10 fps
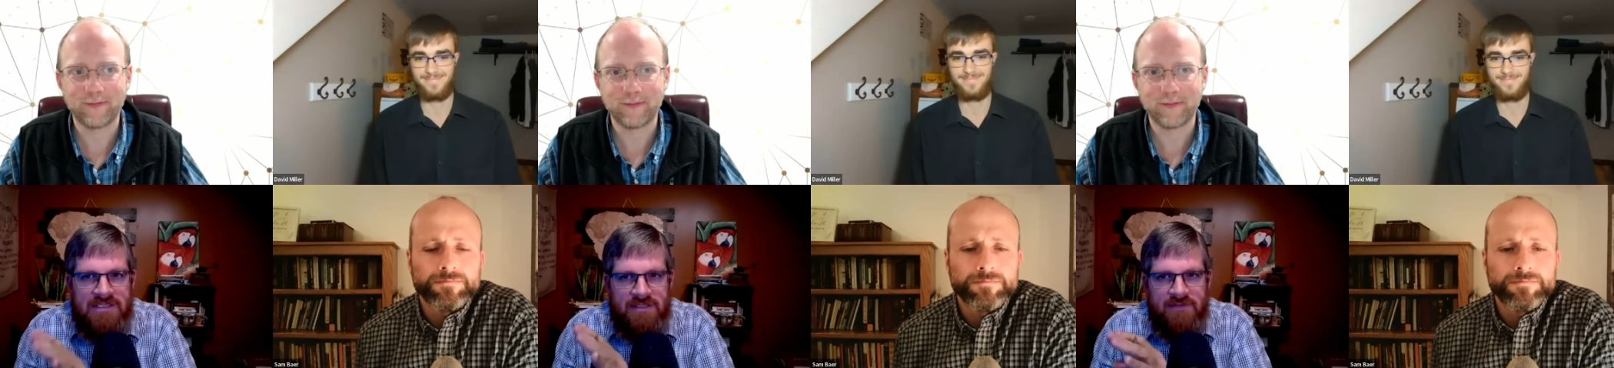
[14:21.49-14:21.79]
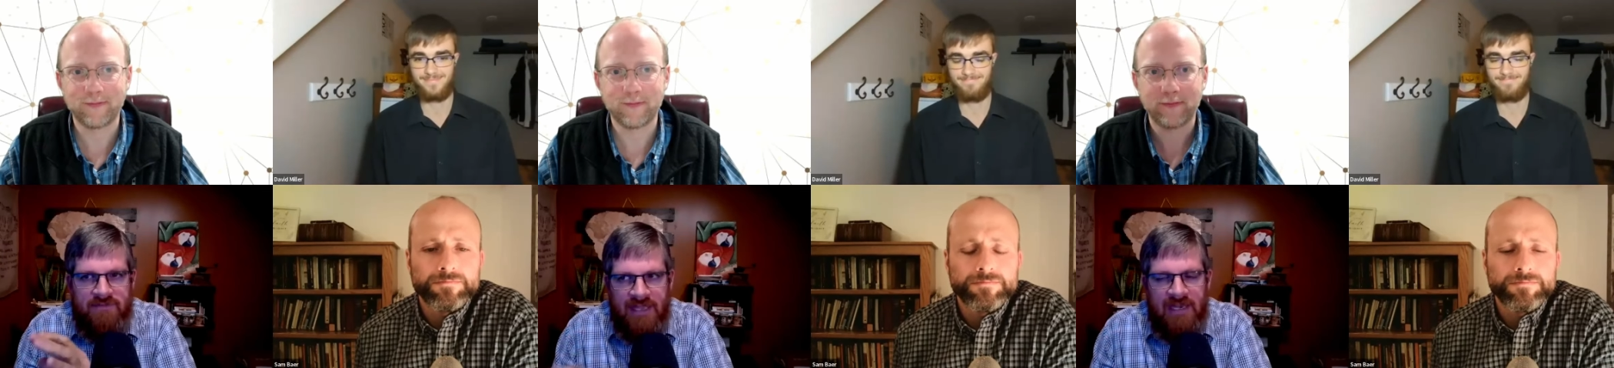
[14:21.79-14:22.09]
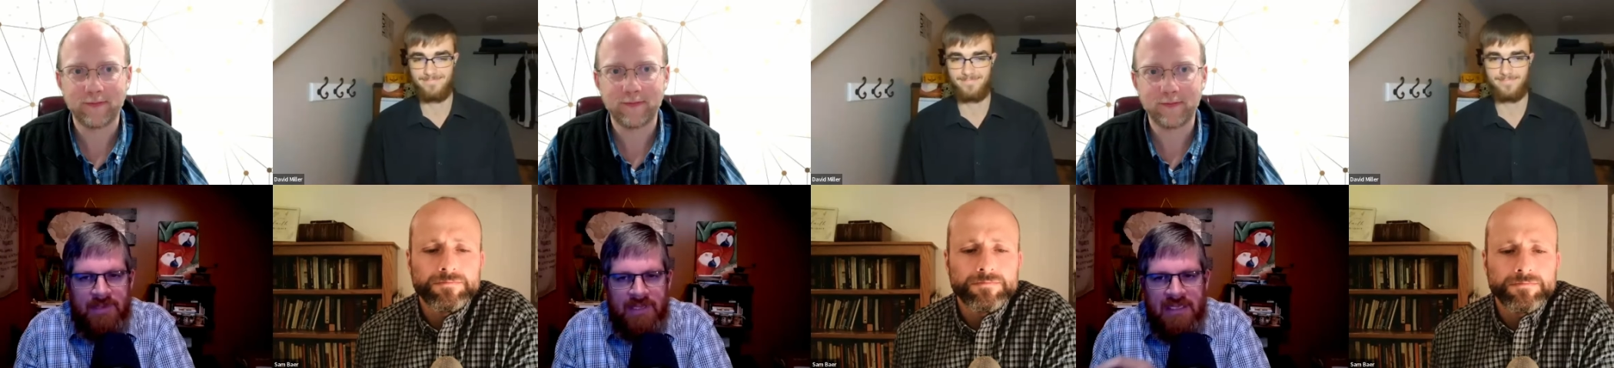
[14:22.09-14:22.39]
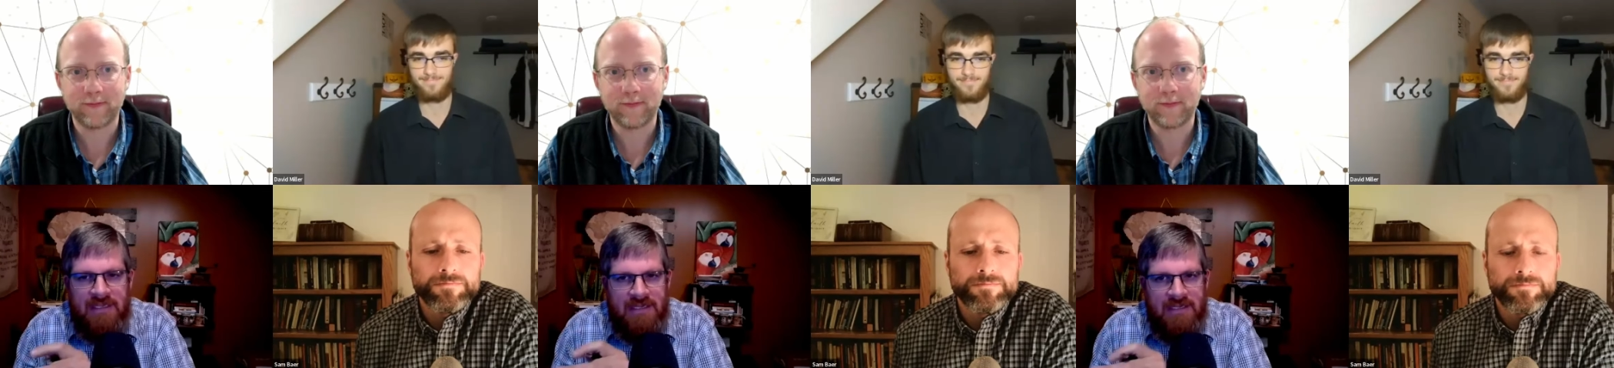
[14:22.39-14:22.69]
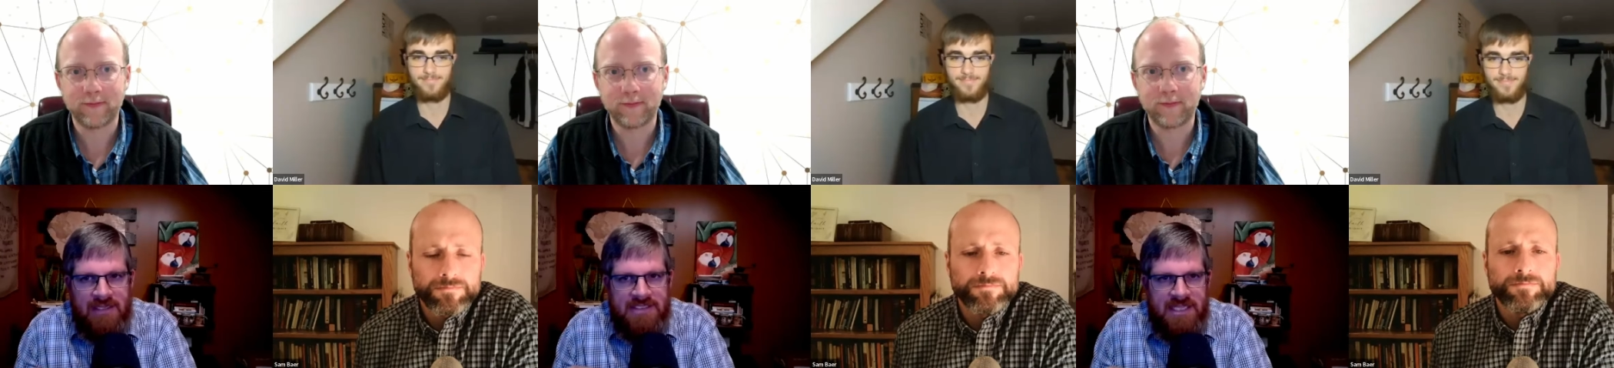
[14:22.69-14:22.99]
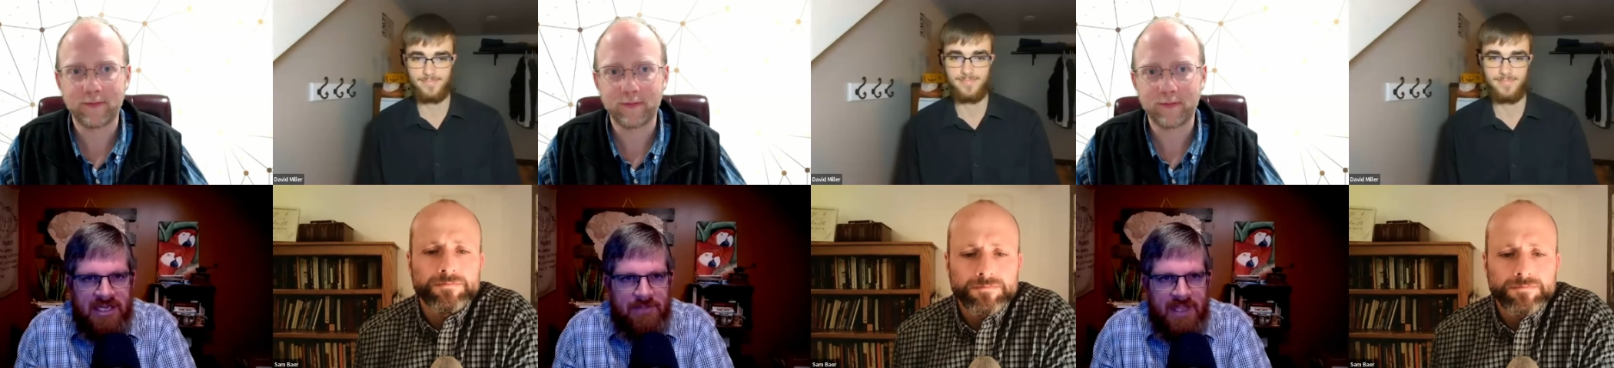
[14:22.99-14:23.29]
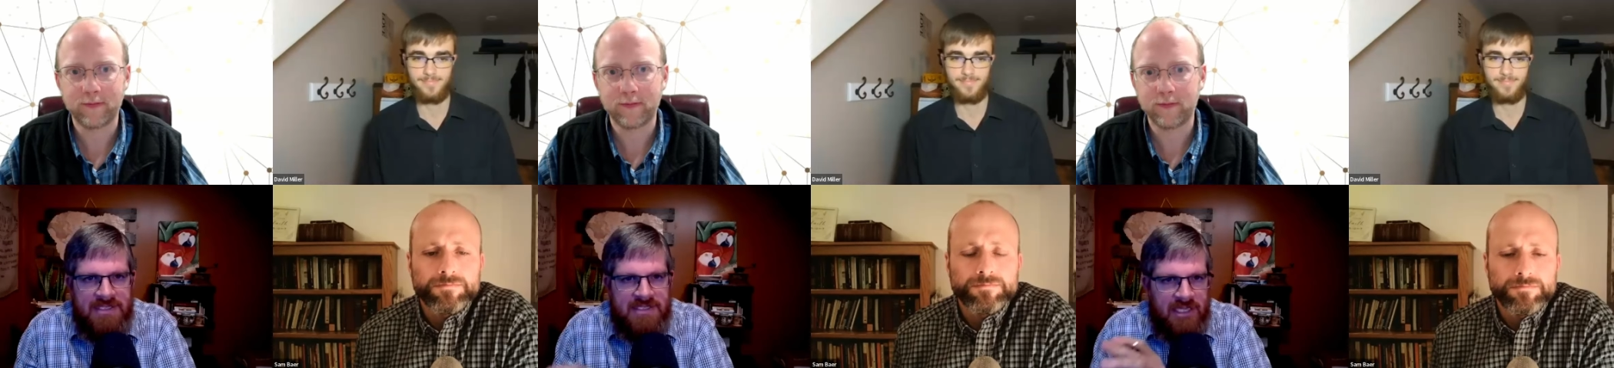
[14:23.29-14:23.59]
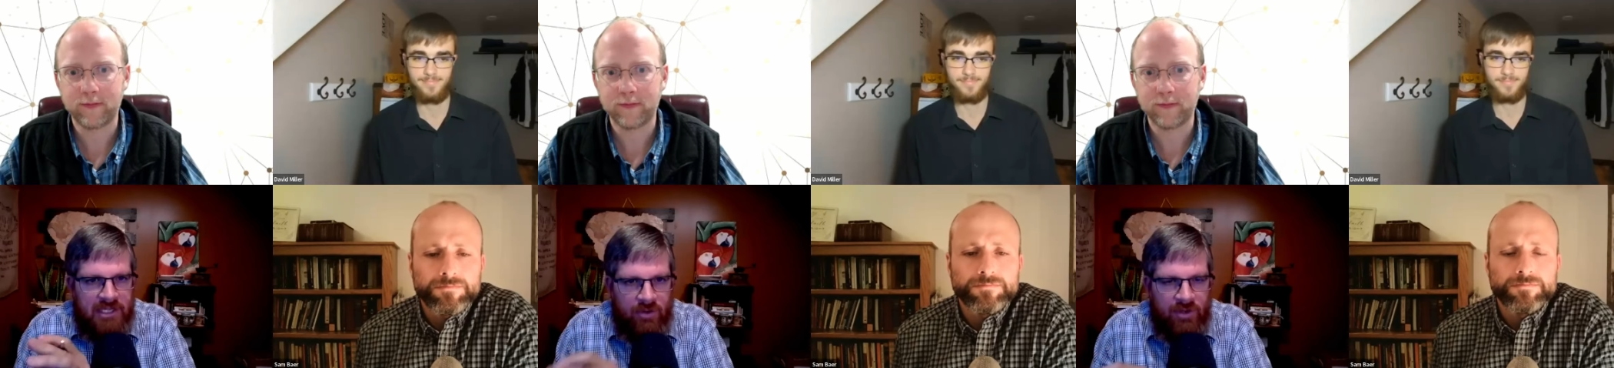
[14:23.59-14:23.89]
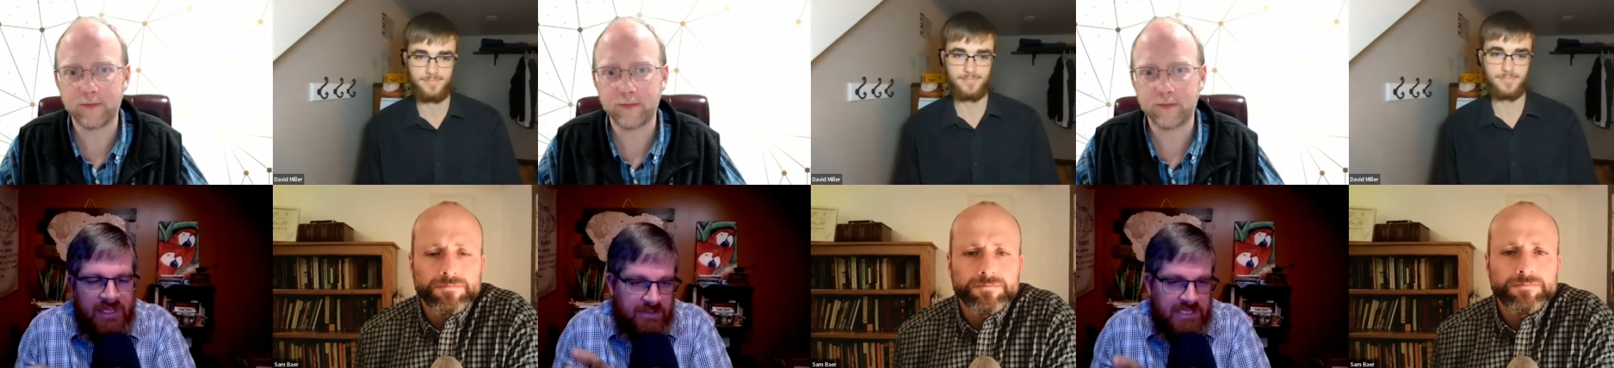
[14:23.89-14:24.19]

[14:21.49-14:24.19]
Speaker 1: into developing this database and going.